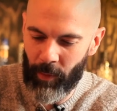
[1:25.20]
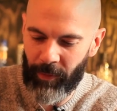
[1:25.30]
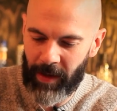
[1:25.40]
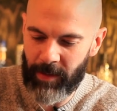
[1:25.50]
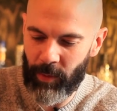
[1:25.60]
more
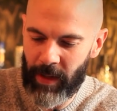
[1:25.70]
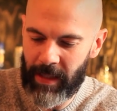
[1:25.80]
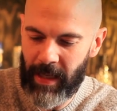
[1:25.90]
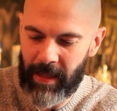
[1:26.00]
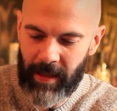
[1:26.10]
fashionable
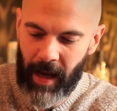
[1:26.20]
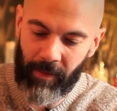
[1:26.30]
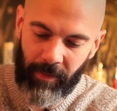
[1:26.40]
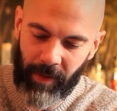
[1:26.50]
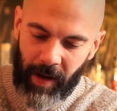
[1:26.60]
these days to
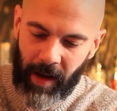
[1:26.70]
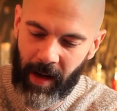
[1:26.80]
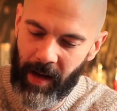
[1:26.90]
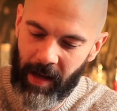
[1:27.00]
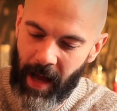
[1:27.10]

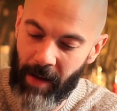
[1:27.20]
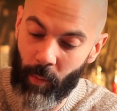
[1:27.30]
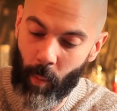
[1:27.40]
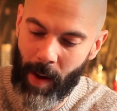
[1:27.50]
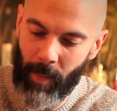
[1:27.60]
have
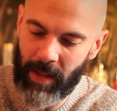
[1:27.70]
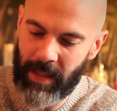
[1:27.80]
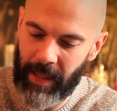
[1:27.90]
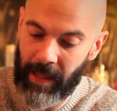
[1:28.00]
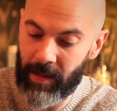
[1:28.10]
a wet
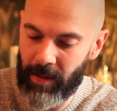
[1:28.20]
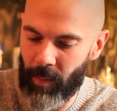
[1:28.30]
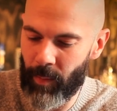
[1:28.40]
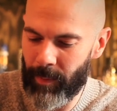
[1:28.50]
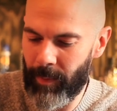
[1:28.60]
martini.
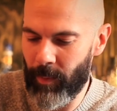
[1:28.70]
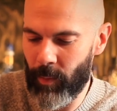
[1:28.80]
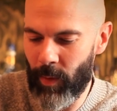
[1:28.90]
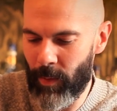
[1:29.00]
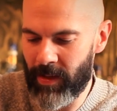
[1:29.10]
So
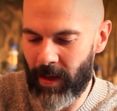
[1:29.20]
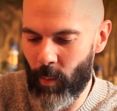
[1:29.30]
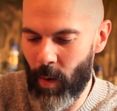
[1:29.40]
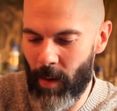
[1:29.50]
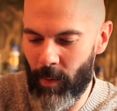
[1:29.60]
when we say
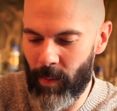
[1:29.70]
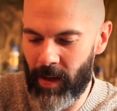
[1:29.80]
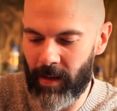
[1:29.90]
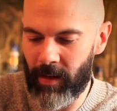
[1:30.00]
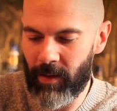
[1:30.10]
wet, we
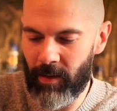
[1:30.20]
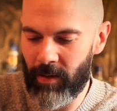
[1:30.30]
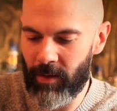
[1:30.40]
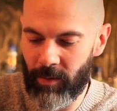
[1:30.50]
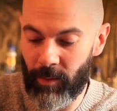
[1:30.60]
mean
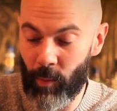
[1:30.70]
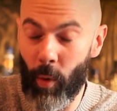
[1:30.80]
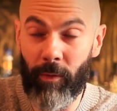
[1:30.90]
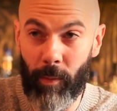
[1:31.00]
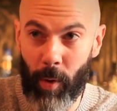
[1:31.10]

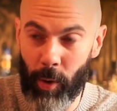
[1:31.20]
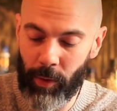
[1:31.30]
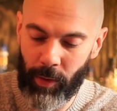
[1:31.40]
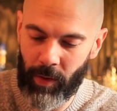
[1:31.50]
more vermouth.